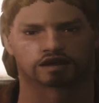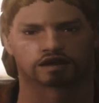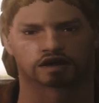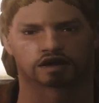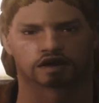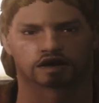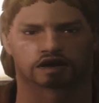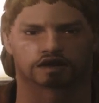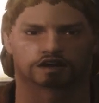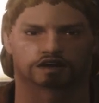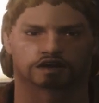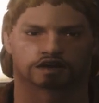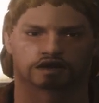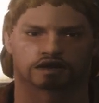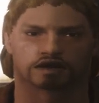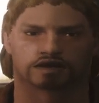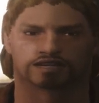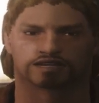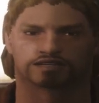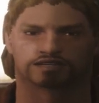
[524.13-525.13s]
You are
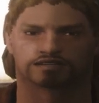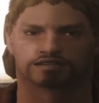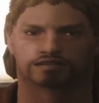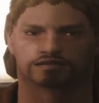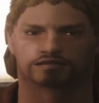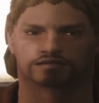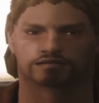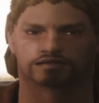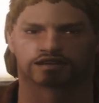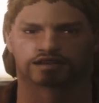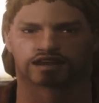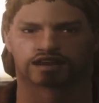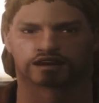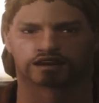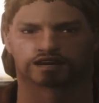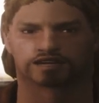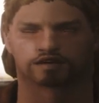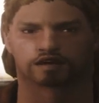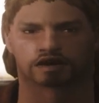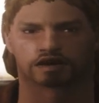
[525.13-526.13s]
right.
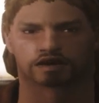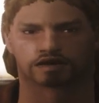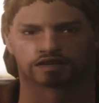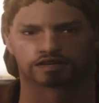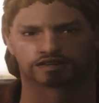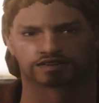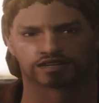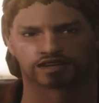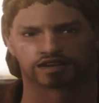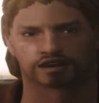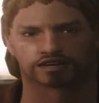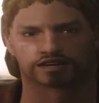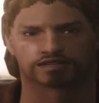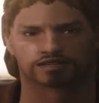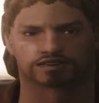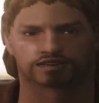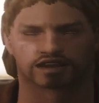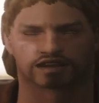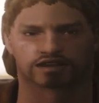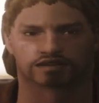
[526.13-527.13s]
Anyway, since
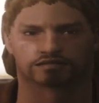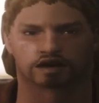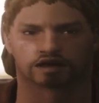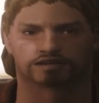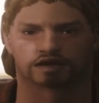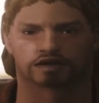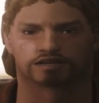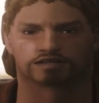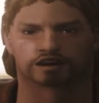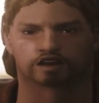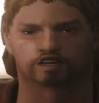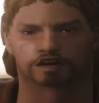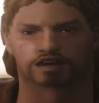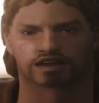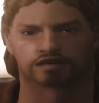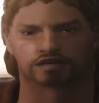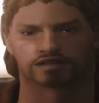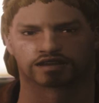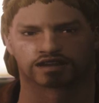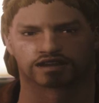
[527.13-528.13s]
he's dead and has no
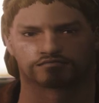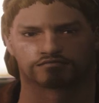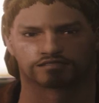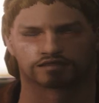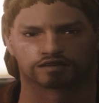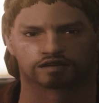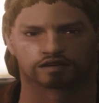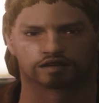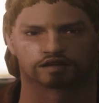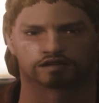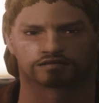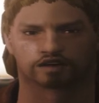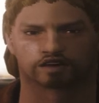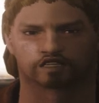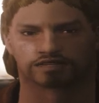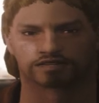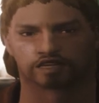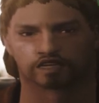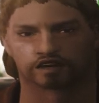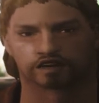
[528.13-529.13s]
relatives, why
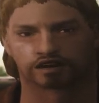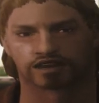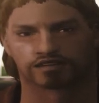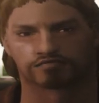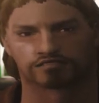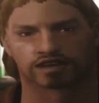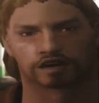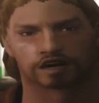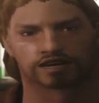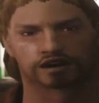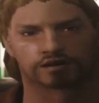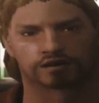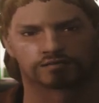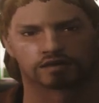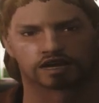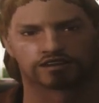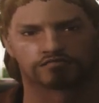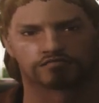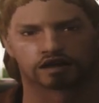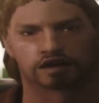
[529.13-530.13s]
don't you live here in
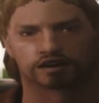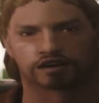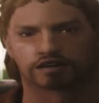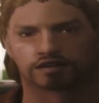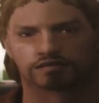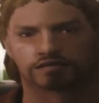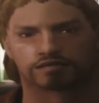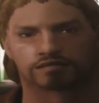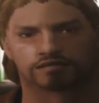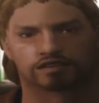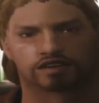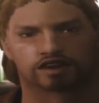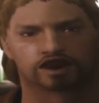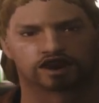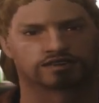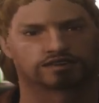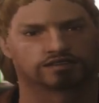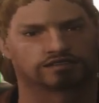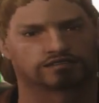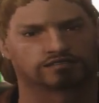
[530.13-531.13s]
Pinevale?
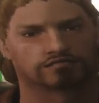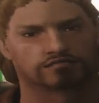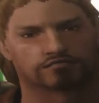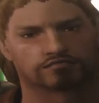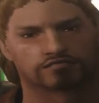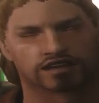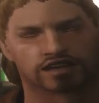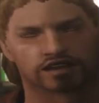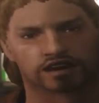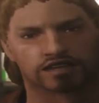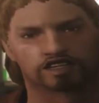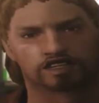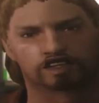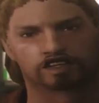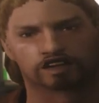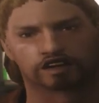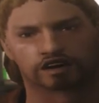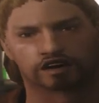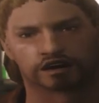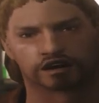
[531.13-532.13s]
This
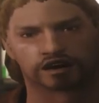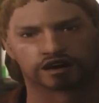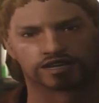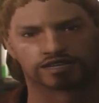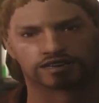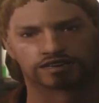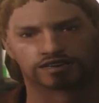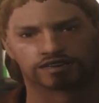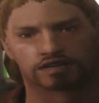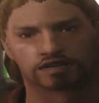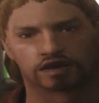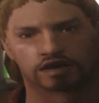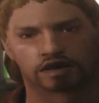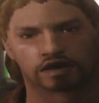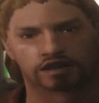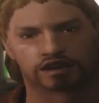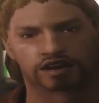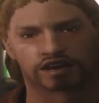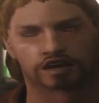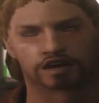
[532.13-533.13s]
village needs
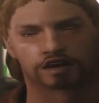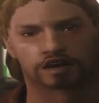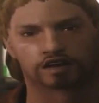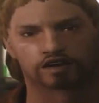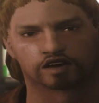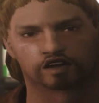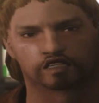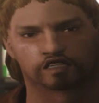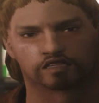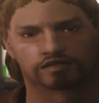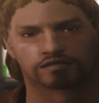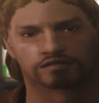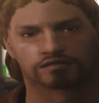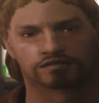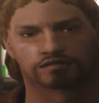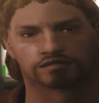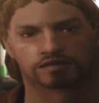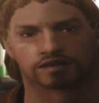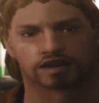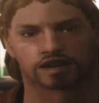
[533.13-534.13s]
a hero.
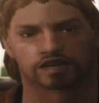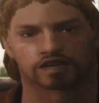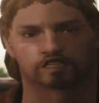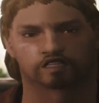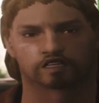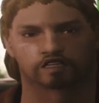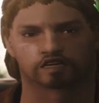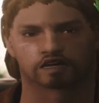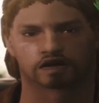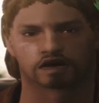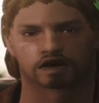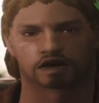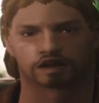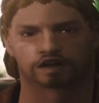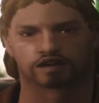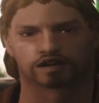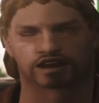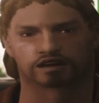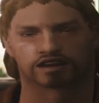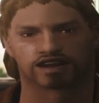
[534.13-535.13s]
You are
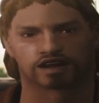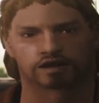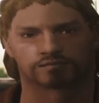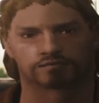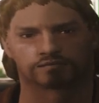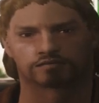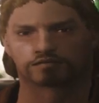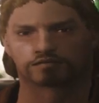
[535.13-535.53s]
welcome.